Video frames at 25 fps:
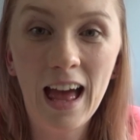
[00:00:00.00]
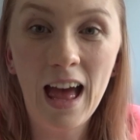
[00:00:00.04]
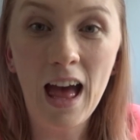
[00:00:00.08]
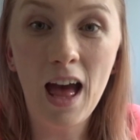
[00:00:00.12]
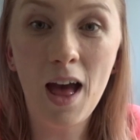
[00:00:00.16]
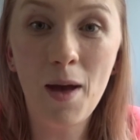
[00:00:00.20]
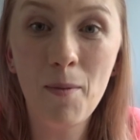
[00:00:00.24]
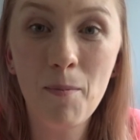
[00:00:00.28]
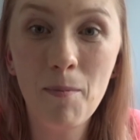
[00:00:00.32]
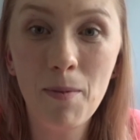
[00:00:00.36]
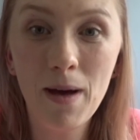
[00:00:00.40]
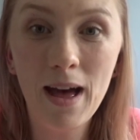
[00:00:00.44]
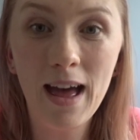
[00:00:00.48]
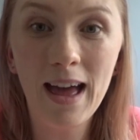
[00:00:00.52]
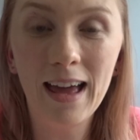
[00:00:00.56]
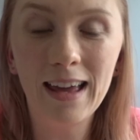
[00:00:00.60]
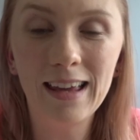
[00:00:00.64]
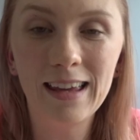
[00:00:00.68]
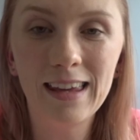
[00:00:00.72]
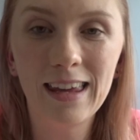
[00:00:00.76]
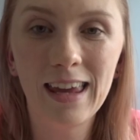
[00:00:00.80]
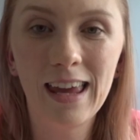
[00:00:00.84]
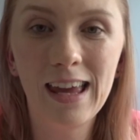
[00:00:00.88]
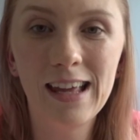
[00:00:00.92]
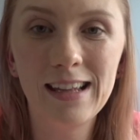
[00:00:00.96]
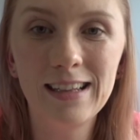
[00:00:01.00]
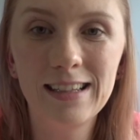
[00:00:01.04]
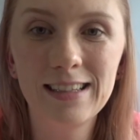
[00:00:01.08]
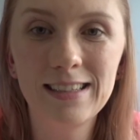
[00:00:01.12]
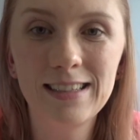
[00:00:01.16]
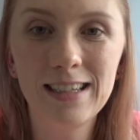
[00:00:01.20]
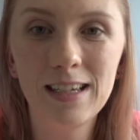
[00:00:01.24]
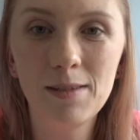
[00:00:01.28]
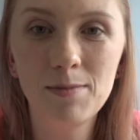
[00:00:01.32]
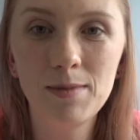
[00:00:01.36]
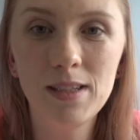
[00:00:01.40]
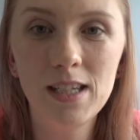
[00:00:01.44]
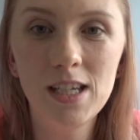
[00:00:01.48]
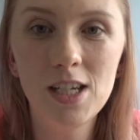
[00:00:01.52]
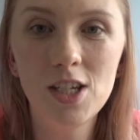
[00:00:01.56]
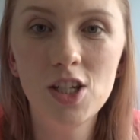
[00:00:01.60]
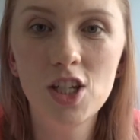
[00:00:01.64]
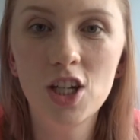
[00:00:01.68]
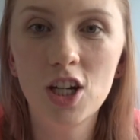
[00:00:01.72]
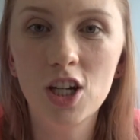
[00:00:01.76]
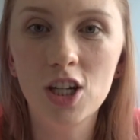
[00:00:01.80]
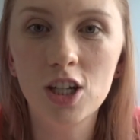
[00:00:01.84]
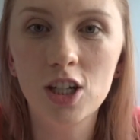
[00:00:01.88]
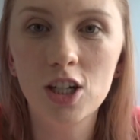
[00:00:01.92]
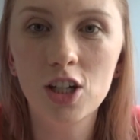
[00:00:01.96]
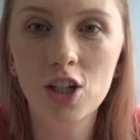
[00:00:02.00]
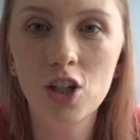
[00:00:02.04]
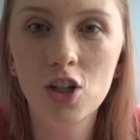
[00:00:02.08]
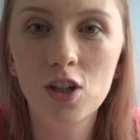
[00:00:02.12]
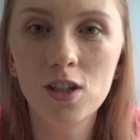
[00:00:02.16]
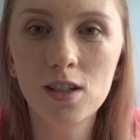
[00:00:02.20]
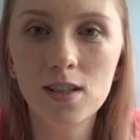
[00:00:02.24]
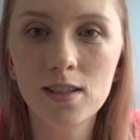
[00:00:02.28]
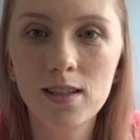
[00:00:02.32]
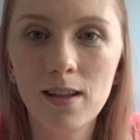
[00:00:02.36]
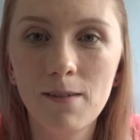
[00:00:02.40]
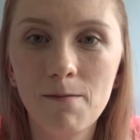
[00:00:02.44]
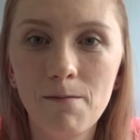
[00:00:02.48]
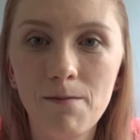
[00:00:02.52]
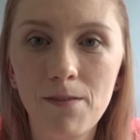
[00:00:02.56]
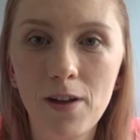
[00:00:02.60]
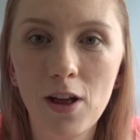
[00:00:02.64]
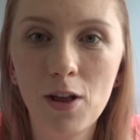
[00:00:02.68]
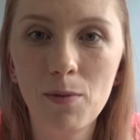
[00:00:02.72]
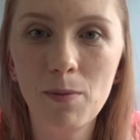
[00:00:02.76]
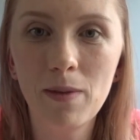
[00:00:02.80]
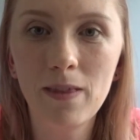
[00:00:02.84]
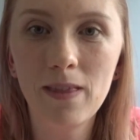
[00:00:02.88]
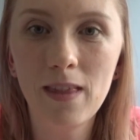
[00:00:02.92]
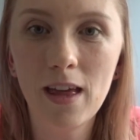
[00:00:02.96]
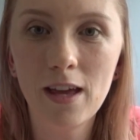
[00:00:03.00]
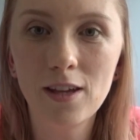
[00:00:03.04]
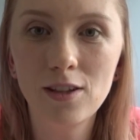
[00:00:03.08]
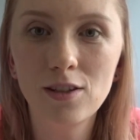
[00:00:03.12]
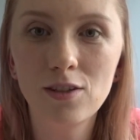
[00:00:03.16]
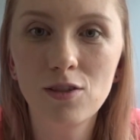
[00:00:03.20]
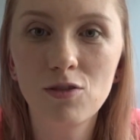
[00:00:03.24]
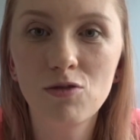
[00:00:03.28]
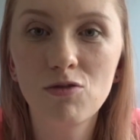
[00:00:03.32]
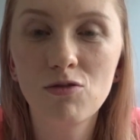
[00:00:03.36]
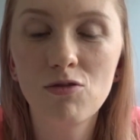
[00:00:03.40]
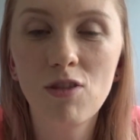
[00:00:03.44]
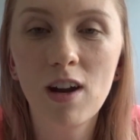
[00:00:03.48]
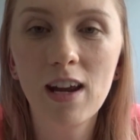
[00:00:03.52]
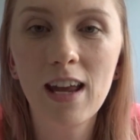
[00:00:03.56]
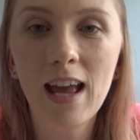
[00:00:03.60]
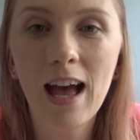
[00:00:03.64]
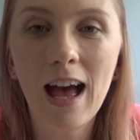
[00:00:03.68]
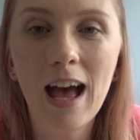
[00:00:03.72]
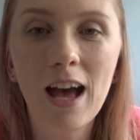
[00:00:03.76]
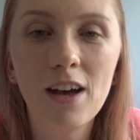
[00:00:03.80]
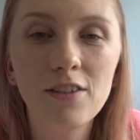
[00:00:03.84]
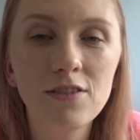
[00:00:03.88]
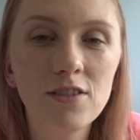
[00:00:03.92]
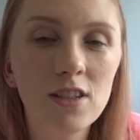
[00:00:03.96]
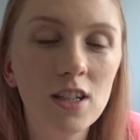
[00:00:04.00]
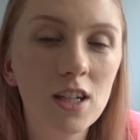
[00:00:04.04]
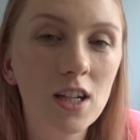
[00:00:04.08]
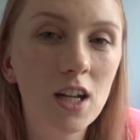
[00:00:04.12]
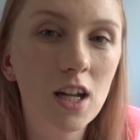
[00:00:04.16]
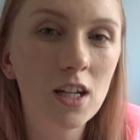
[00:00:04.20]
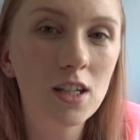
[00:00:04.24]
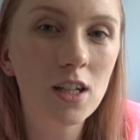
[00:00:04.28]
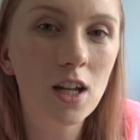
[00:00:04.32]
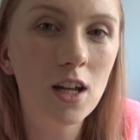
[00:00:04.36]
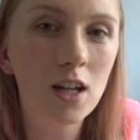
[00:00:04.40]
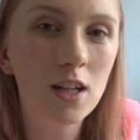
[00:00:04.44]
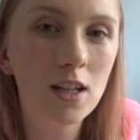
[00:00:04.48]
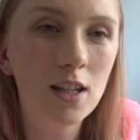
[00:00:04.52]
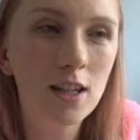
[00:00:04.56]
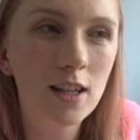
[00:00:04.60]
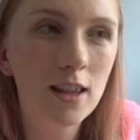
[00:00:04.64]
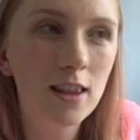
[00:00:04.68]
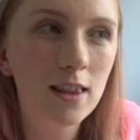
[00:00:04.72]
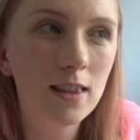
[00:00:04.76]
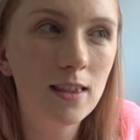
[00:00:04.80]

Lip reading: I'm back in the same t-shirt because I'm filming this right after I done